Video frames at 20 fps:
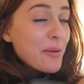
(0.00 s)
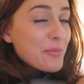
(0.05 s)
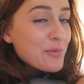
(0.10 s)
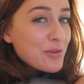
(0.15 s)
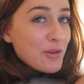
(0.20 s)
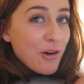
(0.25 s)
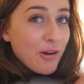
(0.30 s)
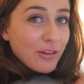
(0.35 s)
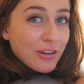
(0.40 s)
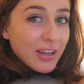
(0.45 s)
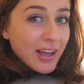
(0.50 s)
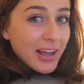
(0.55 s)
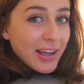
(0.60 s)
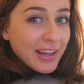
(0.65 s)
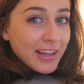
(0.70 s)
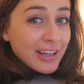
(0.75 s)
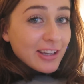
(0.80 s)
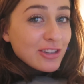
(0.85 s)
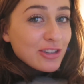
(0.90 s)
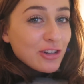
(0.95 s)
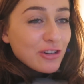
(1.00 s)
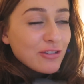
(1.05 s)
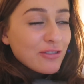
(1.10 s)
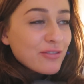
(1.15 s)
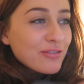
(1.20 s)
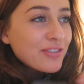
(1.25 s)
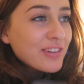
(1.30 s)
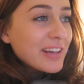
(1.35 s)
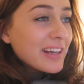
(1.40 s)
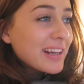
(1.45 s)
not getting a good
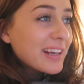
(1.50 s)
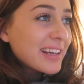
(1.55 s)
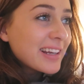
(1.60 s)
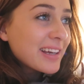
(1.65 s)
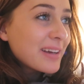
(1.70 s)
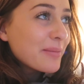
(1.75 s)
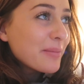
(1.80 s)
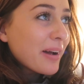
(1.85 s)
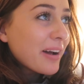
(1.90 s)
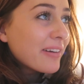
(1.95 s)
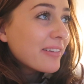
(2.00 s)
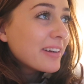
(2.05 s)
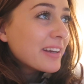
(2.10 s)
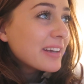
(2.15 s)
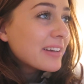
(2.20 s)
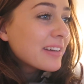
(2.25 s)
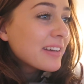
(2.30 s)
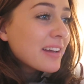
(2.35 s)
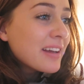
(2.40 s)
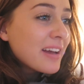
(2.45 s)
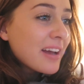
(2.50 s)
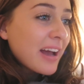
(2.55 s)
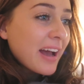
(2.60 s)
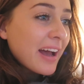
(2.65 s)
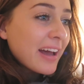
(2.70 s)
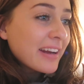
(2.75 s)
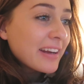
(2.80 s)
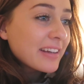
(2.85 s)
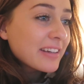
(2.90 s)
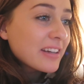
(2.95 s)
feeling about it,
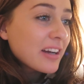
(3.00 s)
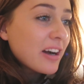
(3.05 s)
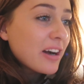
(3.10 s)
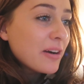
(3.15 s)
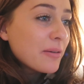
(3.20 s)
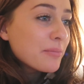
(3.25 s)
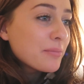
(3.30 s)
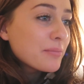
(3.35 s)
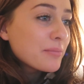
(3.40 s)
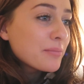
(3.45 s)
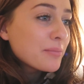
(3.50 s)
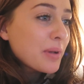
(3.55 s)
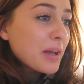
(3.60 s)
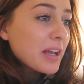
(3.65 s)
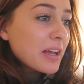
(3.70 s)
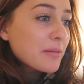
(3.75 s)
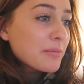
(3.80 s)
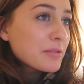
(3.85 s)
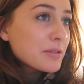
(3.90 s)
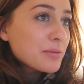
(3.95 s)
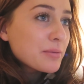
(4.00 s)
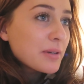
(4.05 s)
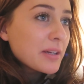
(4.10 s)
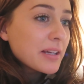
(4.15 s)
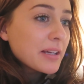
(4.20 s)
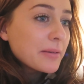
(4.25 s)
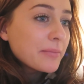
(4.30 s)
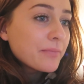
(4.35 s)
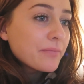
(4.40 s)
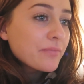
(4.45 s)
and I can't pick
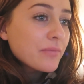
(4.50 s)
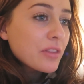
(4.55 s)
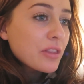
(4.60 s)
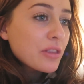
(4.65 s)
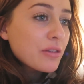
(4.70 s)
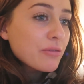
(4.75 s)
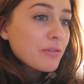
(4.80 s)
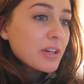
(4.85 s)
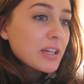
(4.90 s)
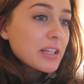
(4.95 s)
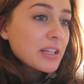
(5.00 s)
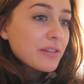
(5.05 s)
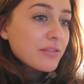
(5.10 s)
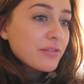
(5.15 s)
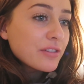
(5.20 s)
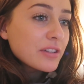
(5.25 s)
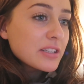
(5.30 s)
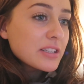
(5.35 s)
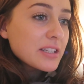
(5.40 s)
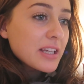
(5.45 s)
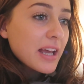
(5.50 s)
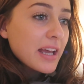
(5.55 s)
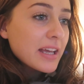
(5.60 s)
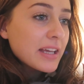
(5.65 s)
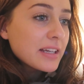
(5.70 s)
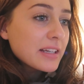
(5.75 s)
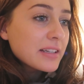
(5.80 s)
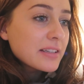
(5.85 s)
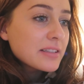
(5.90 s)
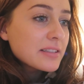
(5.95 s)
between three different
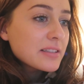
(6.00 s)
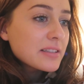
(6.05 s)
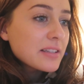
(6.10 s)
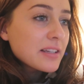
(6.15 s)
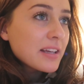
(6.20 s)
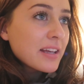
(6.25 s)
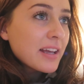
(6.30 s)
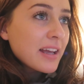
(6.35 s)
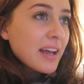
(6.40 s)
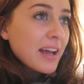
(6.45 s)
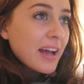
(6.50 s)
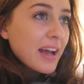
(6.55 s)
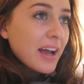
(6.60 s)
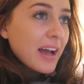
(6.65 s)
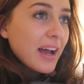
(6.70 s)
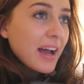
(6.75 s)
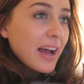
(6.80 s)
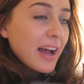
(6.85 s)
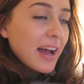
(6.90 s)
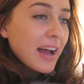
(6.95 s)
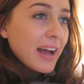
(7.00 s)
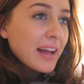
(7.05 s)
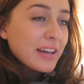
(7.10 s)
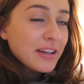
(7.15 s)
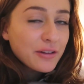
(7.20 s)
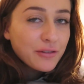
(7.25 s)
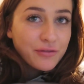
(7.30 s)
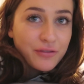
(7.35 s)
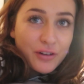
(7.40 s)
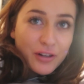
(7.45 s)
takes,
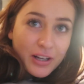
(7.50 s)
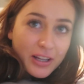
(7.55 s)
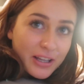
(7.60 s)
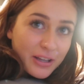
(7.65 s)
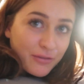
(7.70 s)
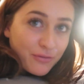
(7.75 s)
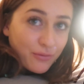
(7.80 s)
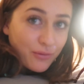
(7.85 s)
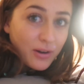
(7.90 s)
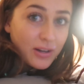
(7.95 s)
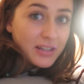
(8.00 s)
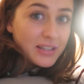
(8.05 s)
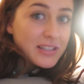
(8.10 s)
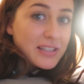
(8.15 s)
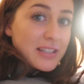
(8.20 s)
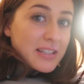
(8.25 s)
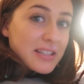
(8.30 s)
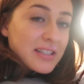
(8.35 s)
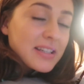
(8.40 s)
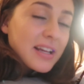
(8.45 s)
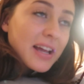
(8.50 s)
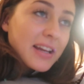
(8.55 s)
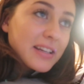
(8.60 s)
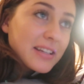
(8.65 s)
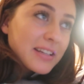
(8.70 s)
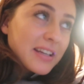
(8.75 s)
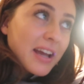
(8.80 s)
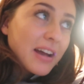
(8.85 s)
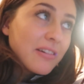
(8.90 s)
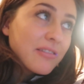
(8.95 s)
and I feel like if one isn't
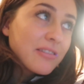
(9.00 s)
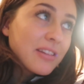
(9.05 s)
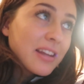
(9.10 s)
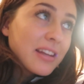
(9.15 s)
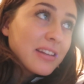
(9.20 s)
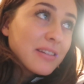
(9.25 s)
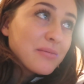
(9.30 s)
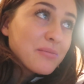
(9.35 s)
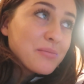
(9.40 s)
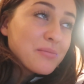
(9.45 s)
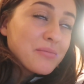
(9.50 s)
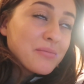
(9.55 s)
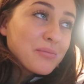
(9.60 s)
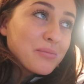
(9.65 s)
standing out, then it